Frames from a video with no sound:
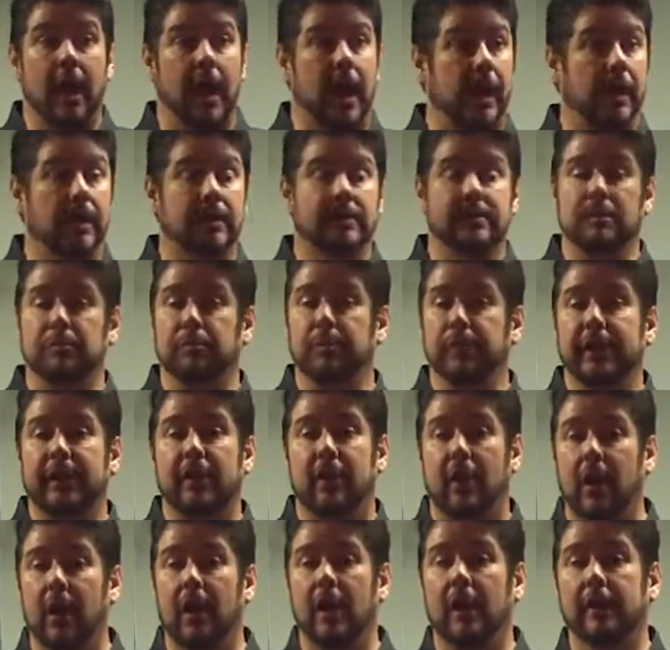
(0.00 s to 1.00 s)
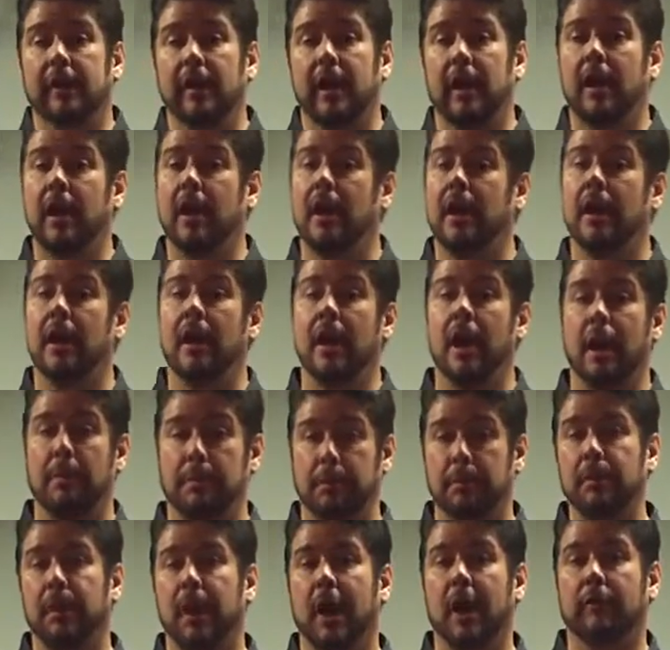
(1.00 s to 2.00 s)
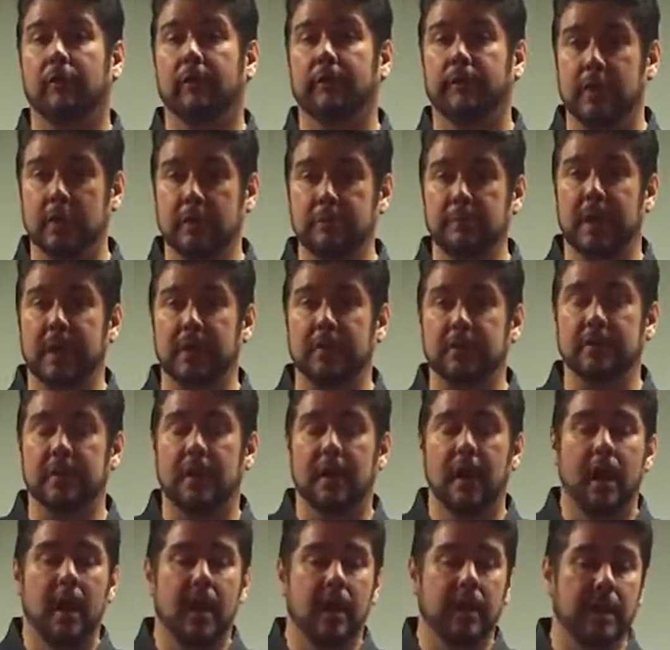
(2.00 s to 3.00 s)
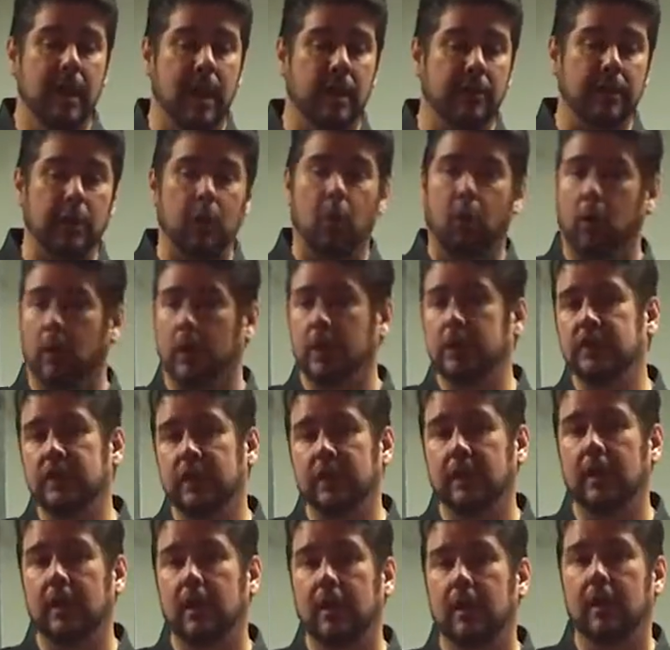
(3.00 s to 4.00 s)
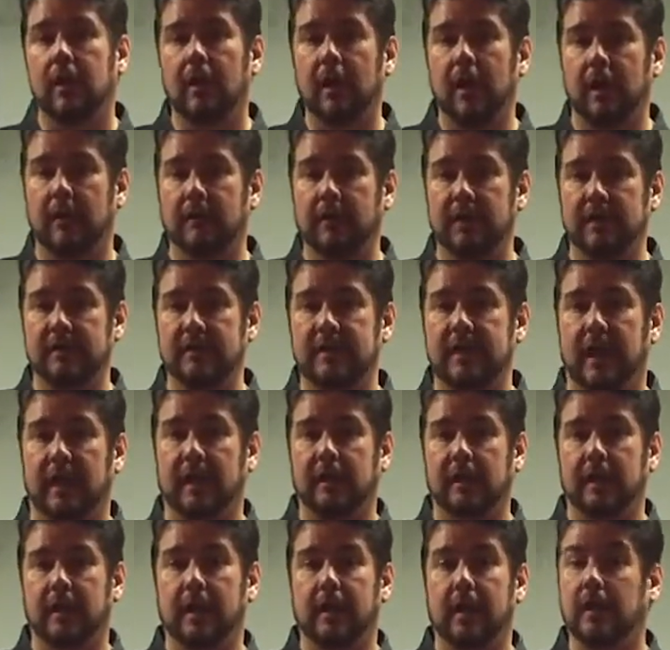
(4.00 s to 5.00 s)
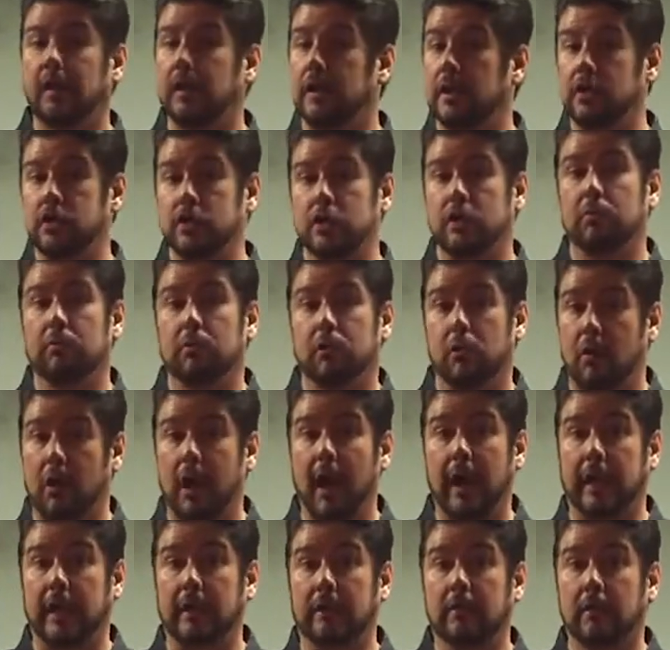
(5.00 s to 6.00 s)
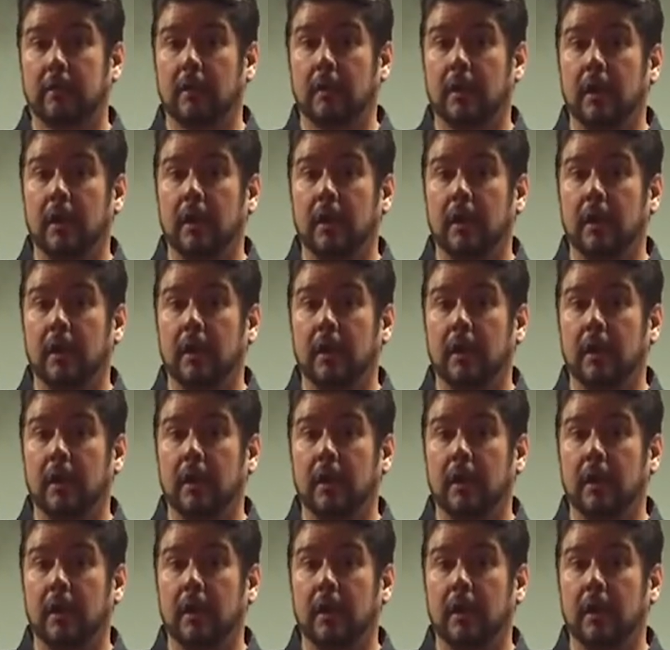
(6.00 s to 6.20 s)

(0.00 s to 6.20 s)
And it's simply called upper block reverse punch. Now, the origin of this technique is karate.